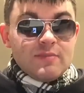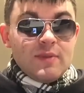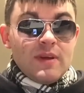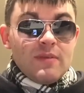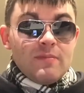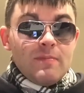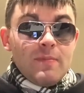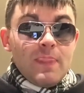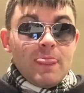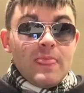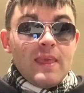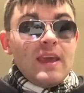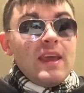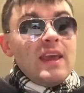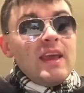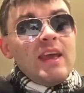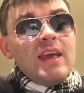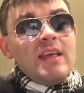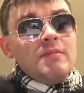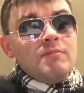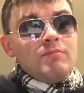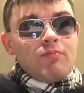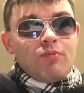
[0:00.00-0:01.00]
But
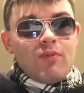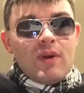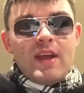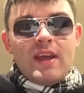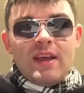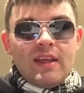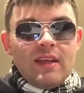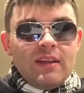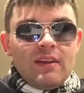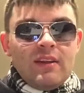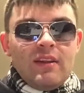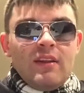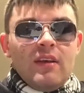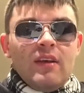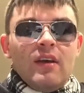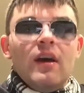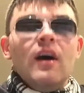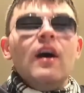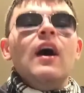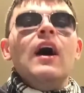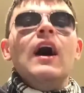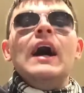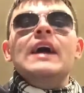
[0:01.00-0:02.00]
in Britain,
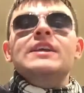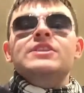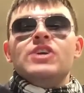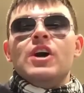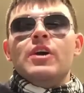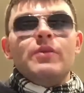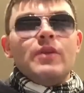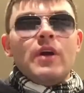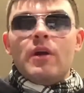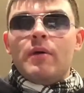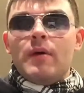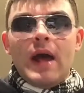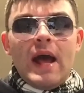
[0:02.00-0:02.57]
I don't know